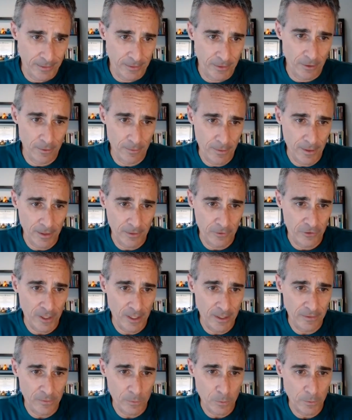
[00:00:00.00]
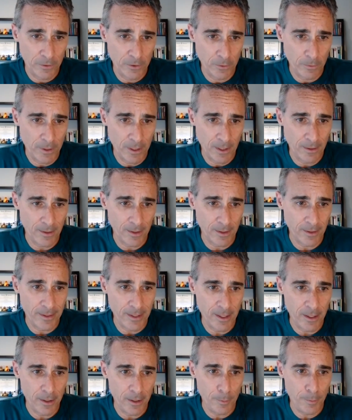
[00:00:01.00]
do you think Chase will do anything to
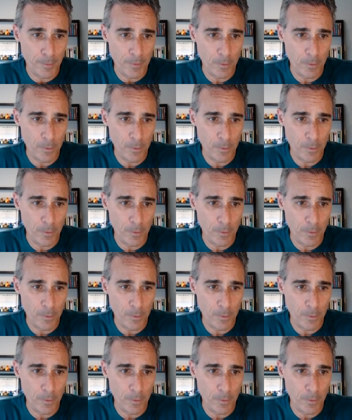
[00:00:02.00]
help